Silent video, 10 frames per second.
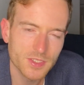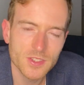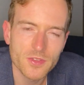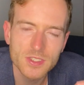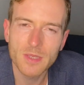
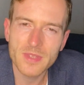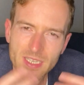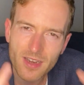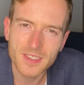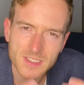So there's something
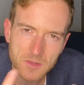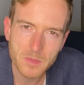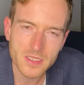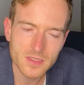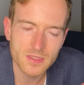
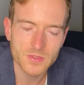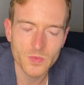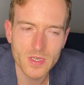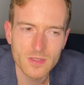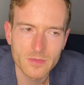unexpected as
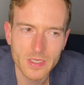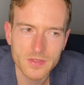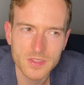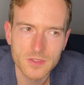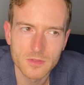well about
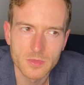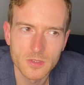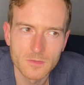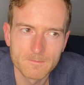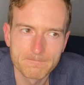this new moon.